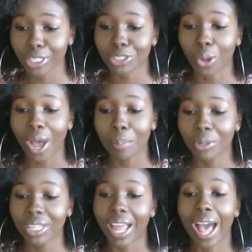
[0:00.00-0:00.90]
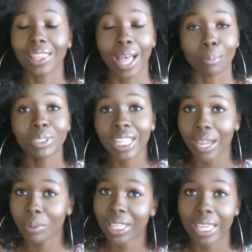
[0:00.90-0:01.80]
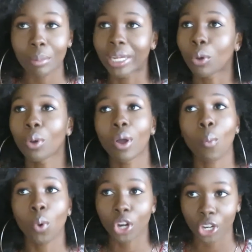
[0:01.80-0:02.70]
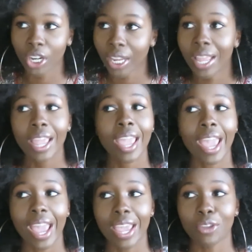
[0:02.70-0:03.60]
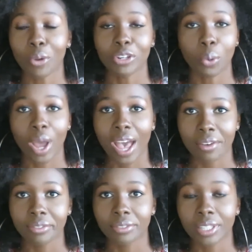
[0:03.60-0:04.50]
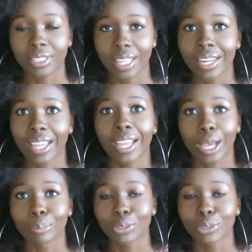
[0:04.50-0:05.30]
So I'm staying with him, I don't work, and you know, I don't have a steady income.